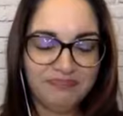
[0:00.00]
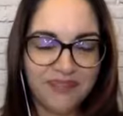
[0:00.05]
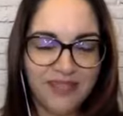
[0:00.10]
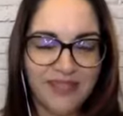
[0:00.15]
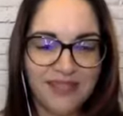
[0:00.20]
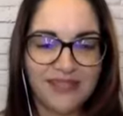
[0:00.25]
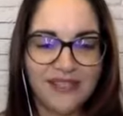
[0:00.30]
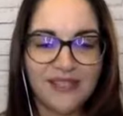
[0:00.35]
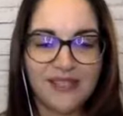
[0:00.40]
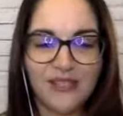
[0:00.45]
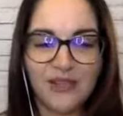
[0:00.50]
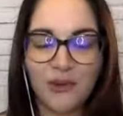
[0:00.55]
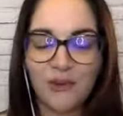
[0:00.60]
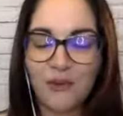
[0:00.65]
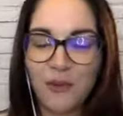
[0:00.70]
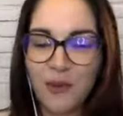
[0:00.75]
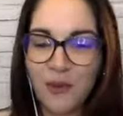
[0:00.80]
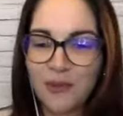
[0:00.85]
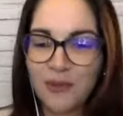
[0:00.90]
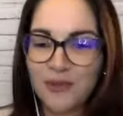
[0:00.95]
This is your
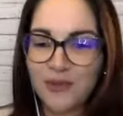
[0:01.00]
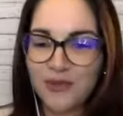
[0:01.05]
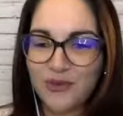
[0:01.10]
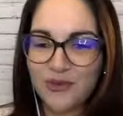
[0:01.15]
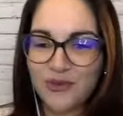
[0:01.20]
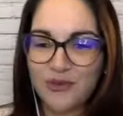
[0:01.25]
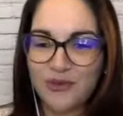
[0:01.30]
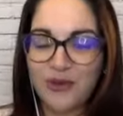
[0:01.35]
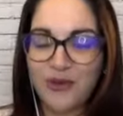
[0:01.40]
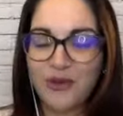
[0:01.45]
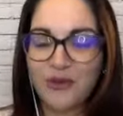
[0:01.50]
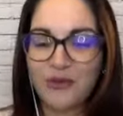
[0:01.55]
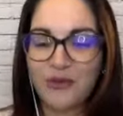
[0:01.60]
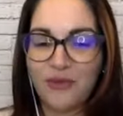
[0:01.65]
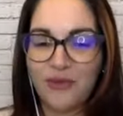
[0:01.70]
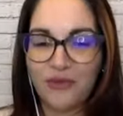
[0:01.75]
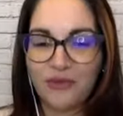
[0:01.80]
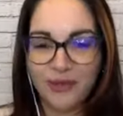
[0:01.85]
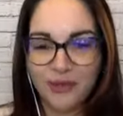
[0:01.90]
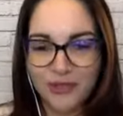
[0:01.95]
purpose-driven
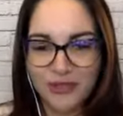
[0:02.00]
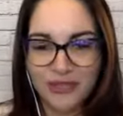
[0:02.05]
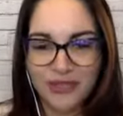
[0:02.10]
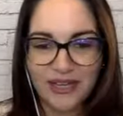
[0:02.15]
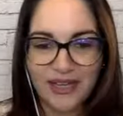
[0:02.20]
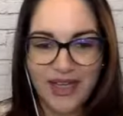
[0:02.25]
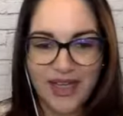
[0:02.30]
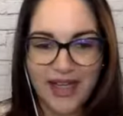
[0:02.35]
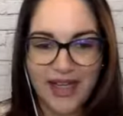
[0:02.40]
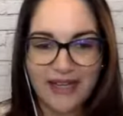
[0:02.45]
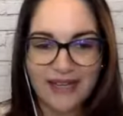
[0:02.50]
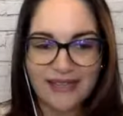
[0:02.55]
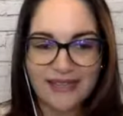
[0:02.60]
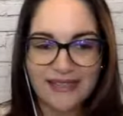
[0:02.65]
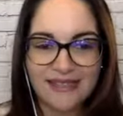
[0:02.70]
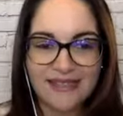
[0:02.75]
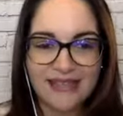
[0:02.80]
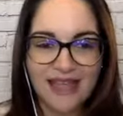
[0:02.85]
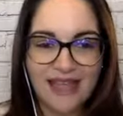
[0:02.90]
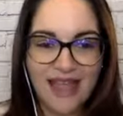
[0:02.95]
revolution,
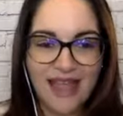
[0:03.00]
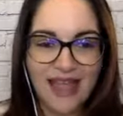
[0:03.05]
guys.